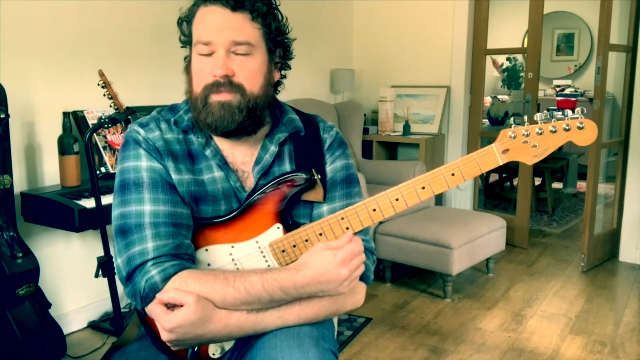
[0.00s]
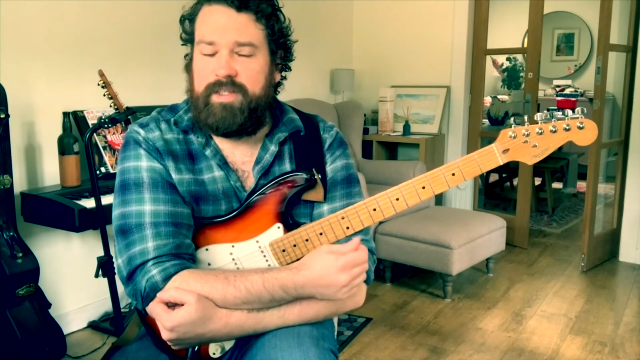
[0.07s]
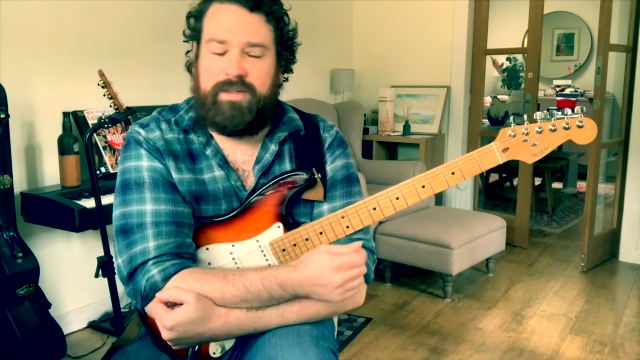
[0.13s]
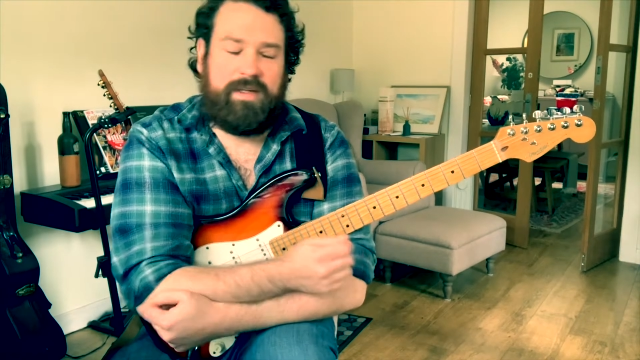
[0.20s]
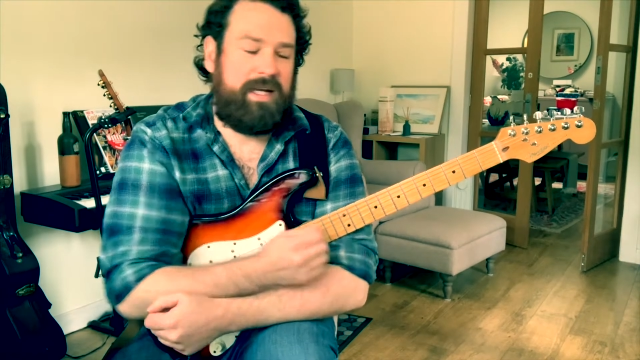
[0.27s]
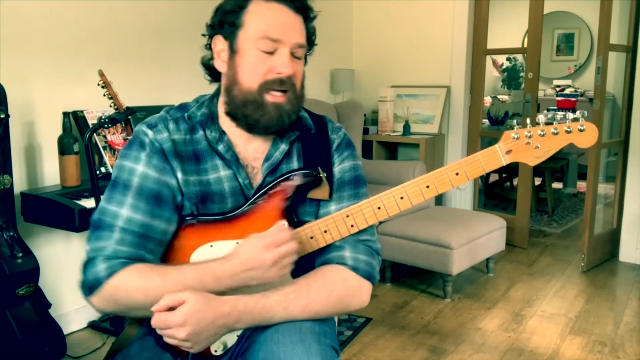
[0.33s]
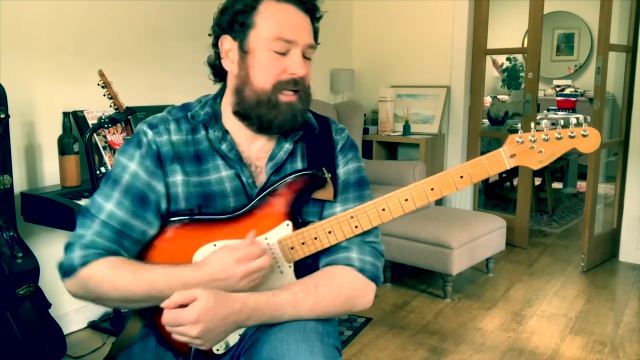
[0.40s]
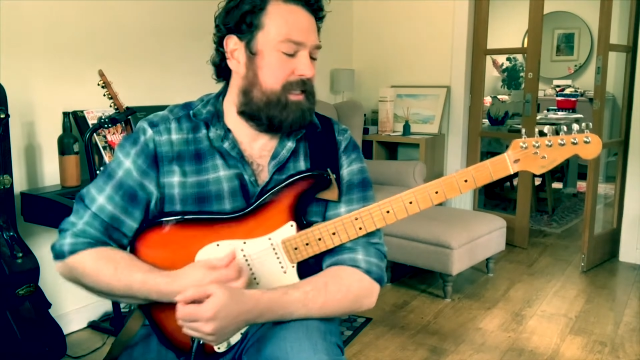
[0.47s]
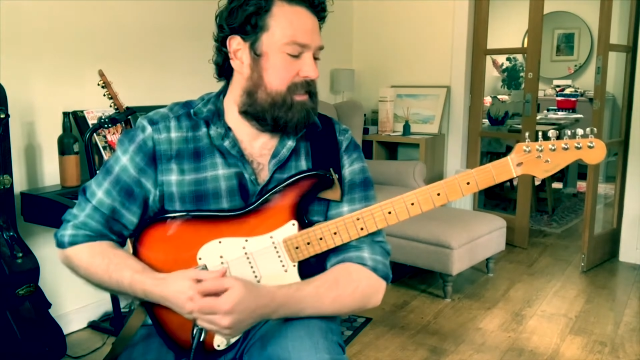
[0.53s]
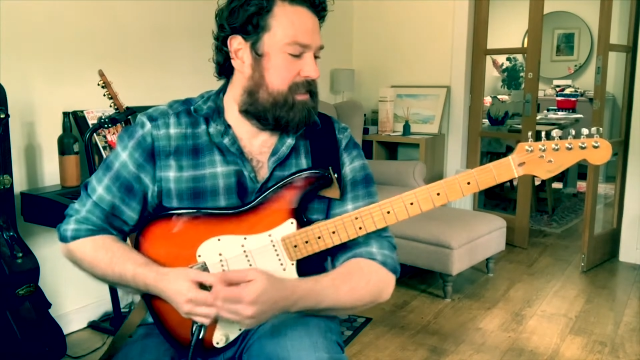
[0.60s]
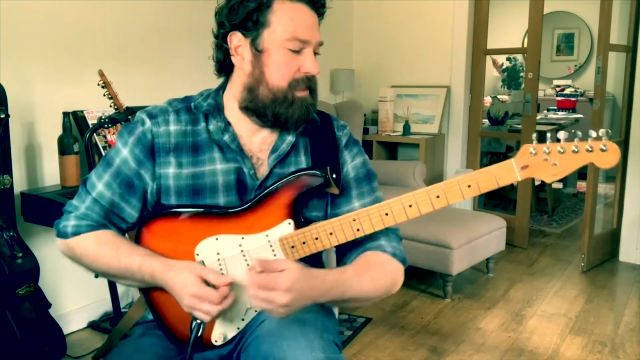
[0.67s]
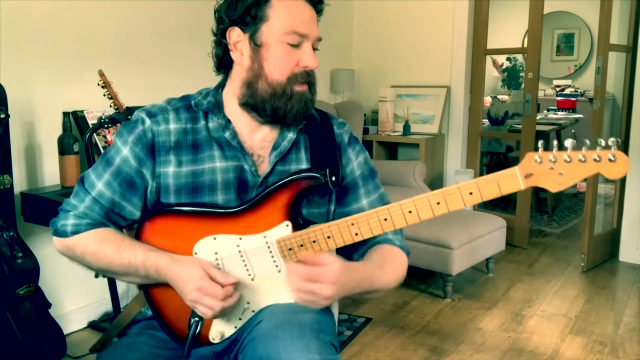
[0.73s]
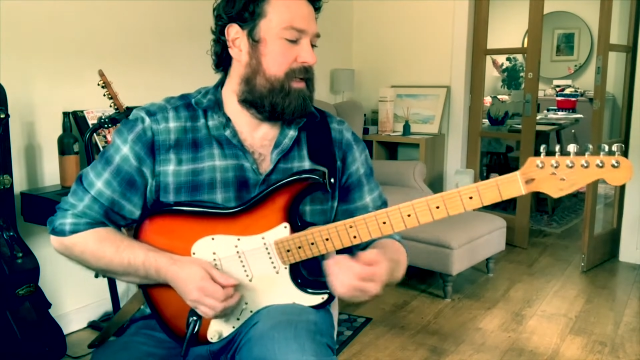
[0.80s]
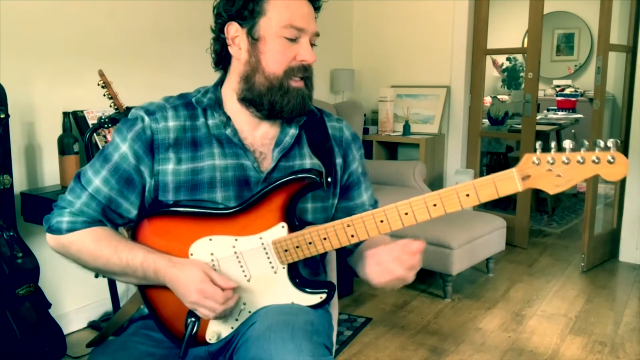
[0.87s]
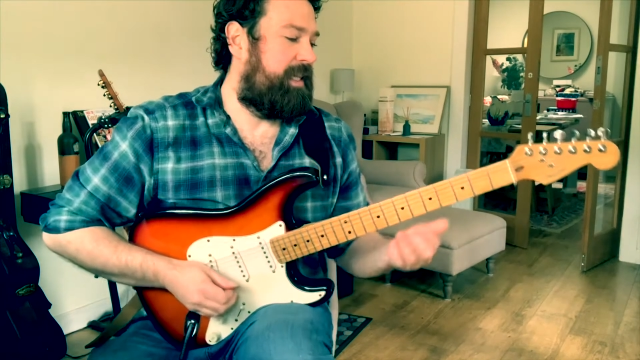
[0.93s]
Okay,
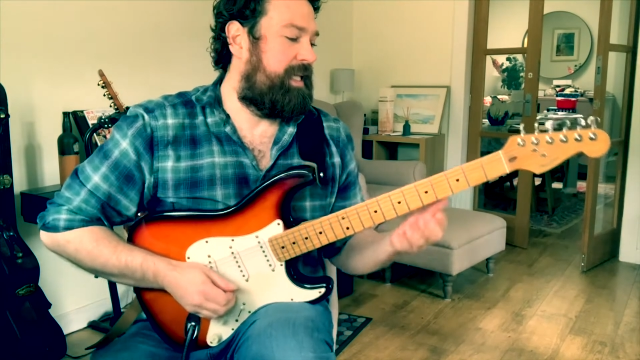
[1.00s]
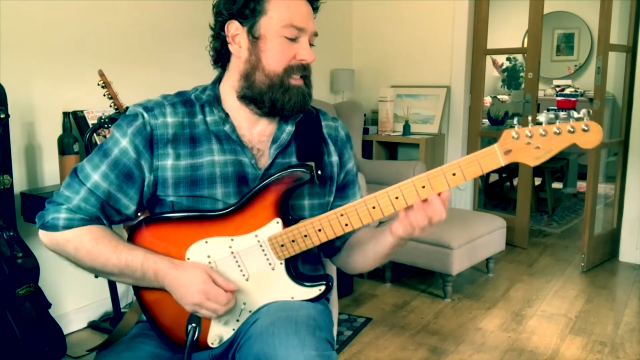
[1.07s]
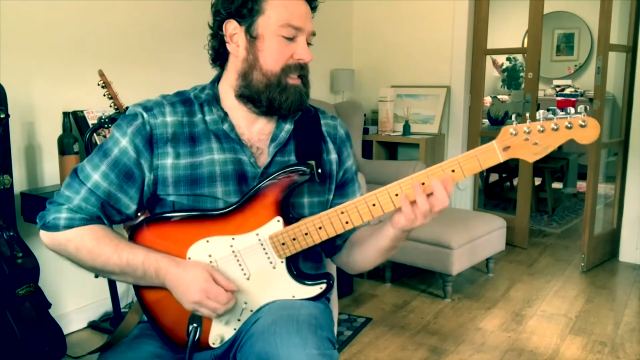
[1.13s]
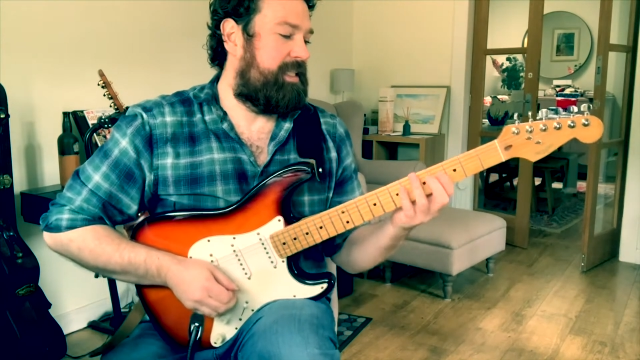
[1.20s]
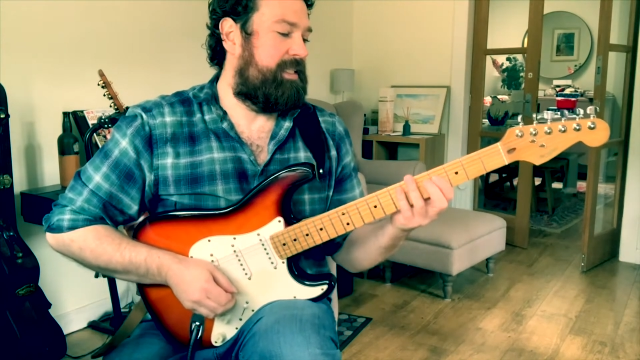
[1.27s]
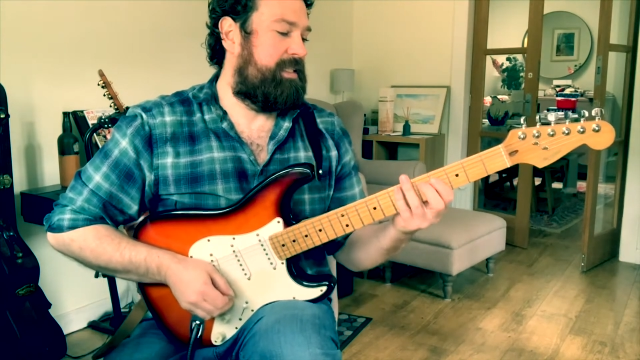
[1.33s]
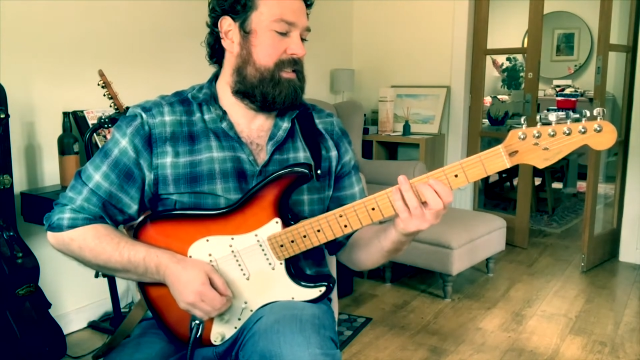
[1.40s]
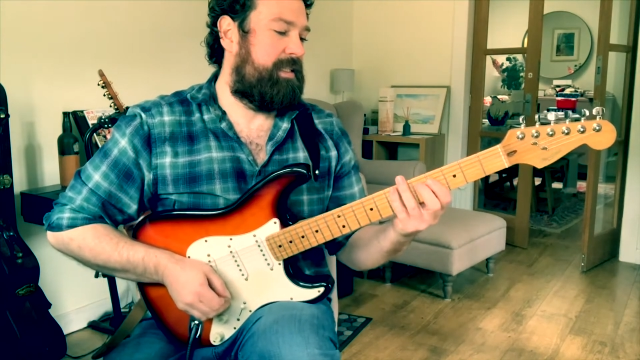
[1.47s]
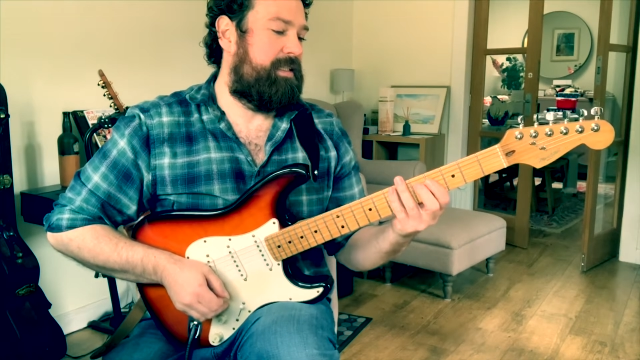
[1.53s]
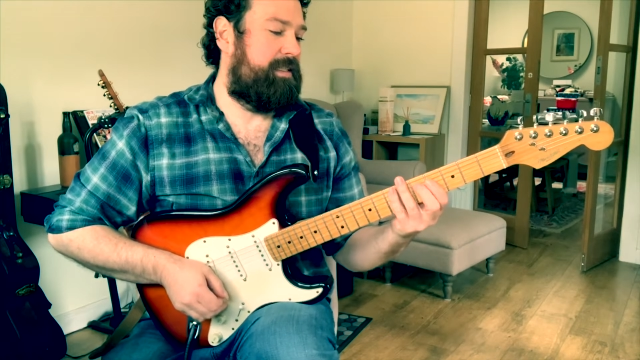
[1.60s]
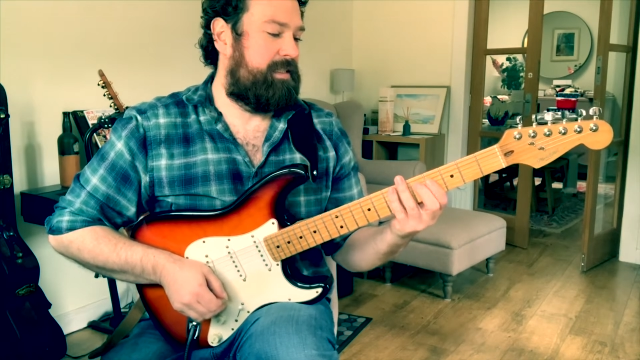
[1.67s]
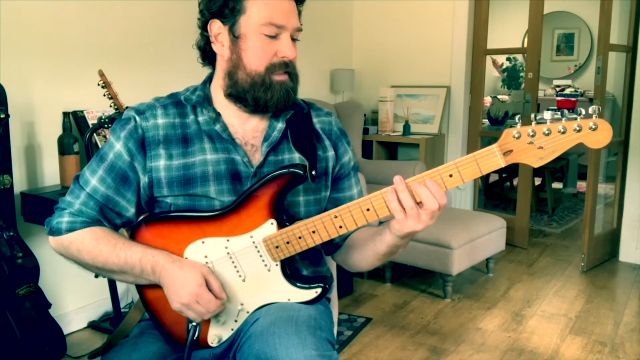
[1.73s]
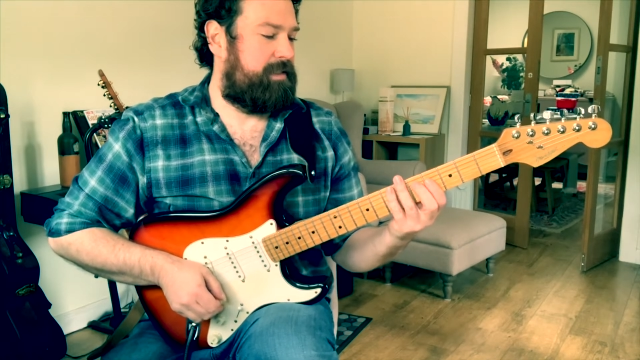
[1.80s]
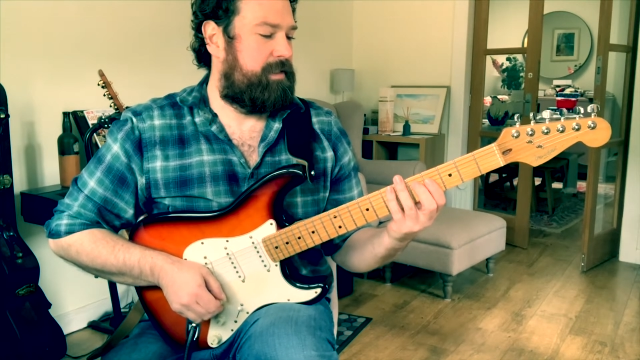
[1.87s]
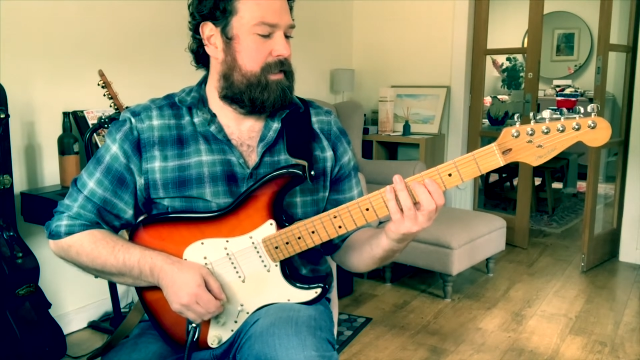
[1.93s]
so in this
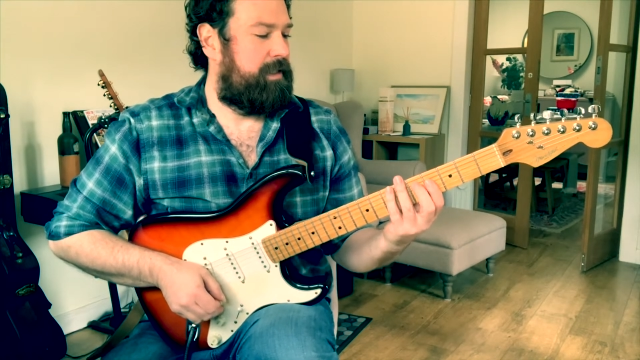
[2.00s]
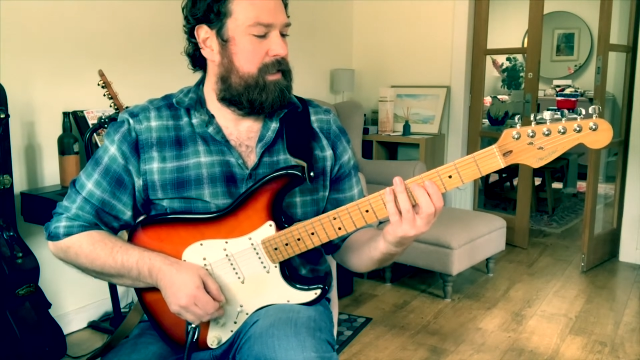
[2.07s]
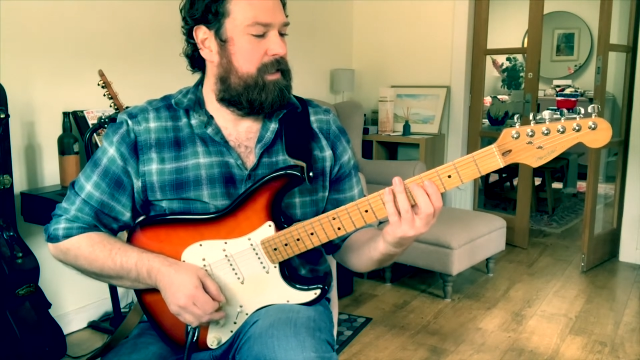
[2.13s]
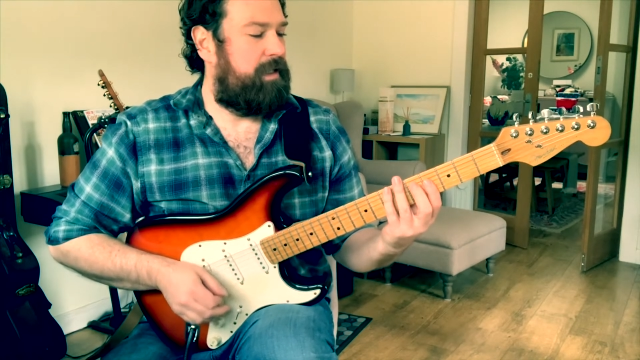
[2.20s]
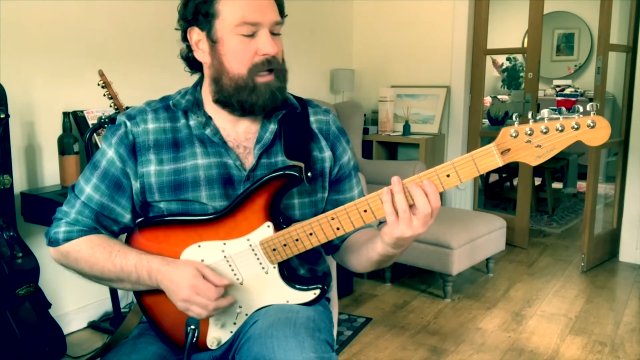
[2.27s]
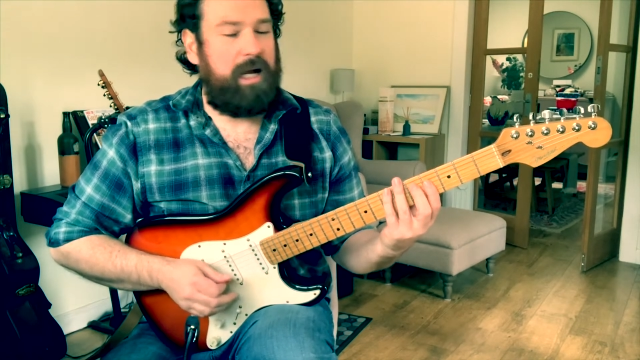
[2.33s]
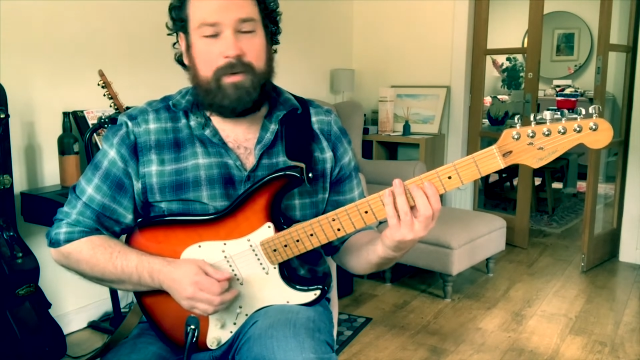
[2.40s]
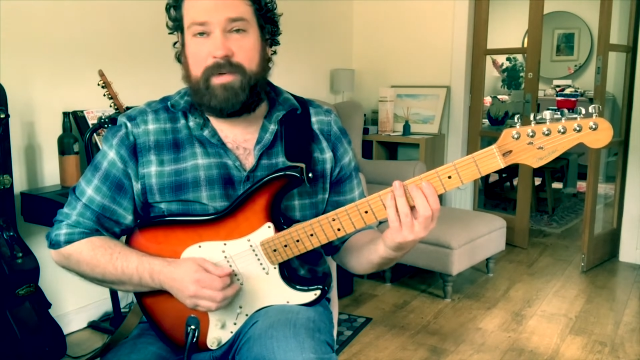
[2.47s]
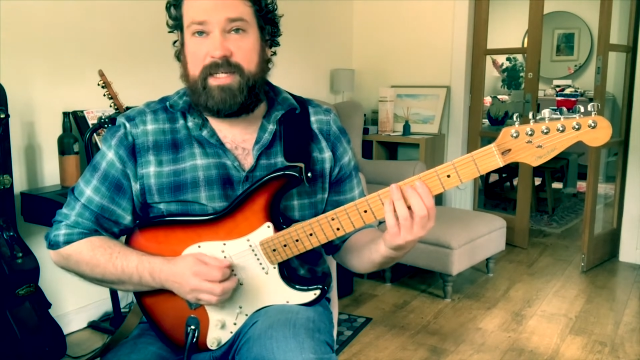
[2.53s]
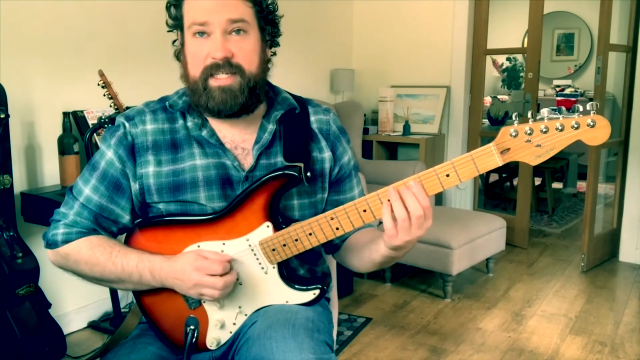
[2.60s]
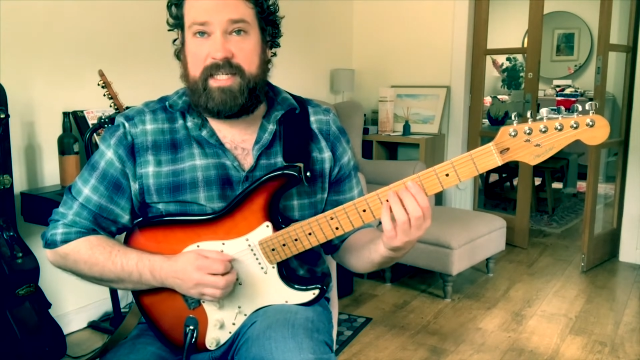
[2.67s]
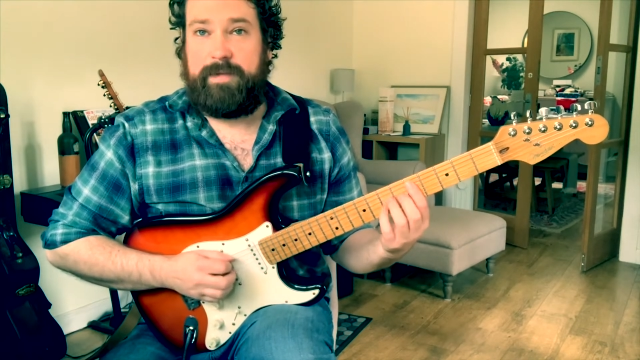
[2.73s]
instance, I'm in D